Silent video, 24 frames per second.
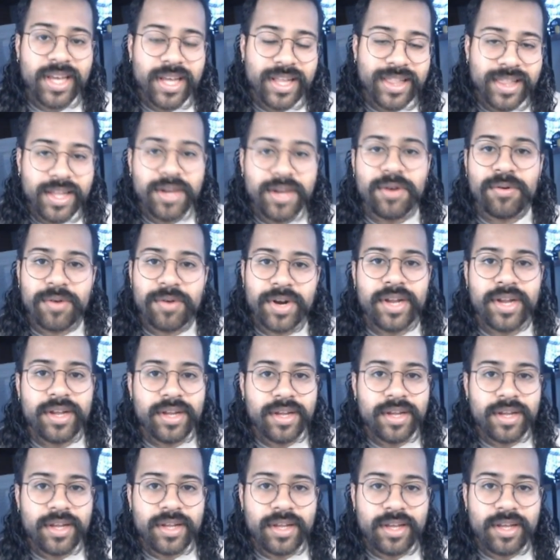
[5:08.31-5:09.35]
literate.
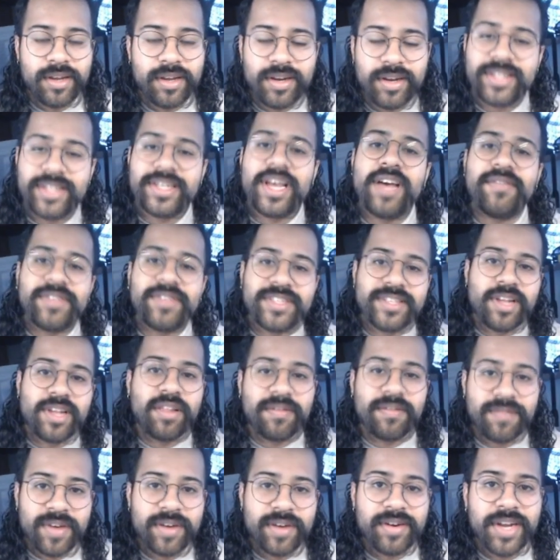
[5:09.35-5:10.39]
You need to have a
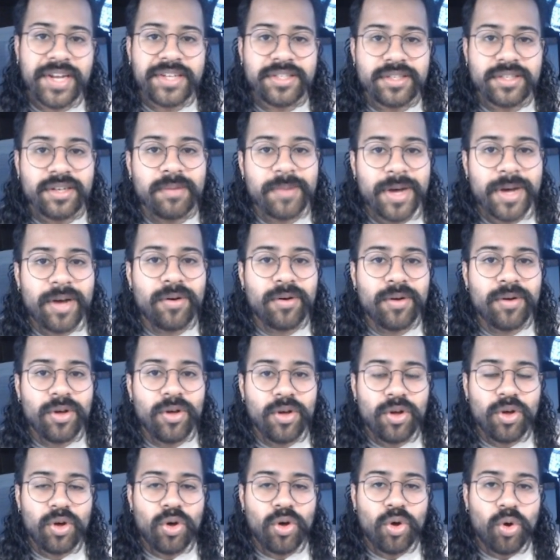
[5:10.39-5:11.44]
solid foundation about
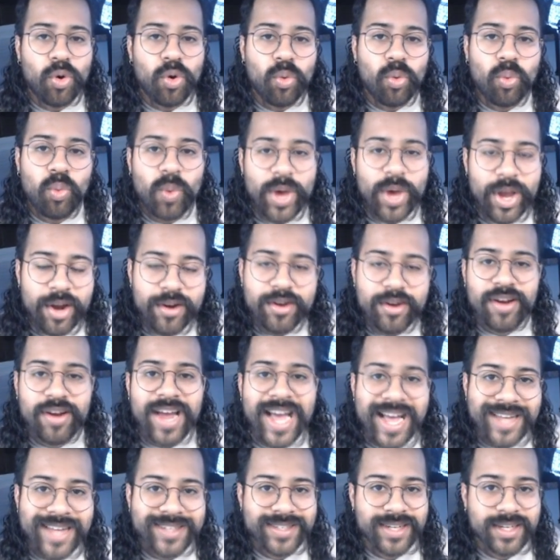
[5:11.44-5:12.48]
where your
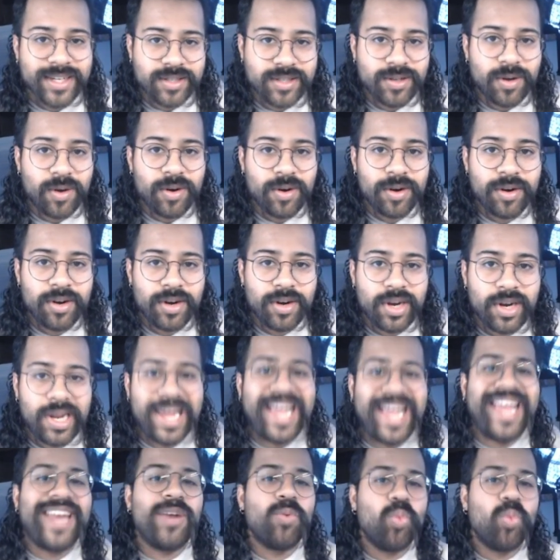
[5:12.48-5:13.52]
assets are
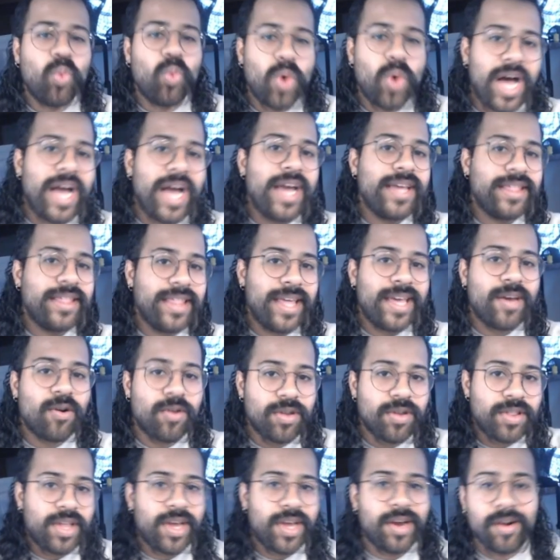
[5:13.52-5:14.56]
and why they are
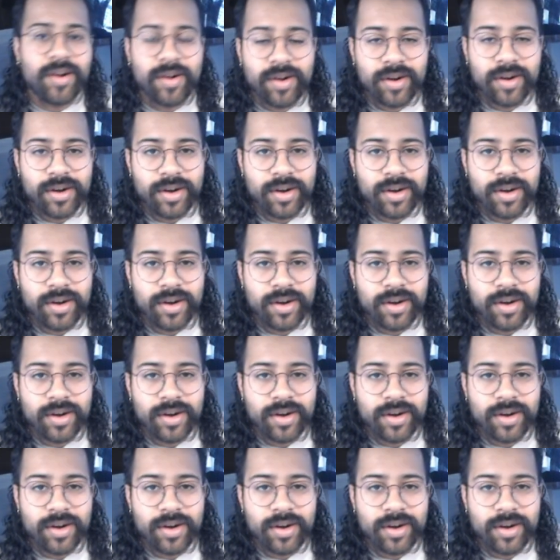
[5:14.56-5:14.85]
there.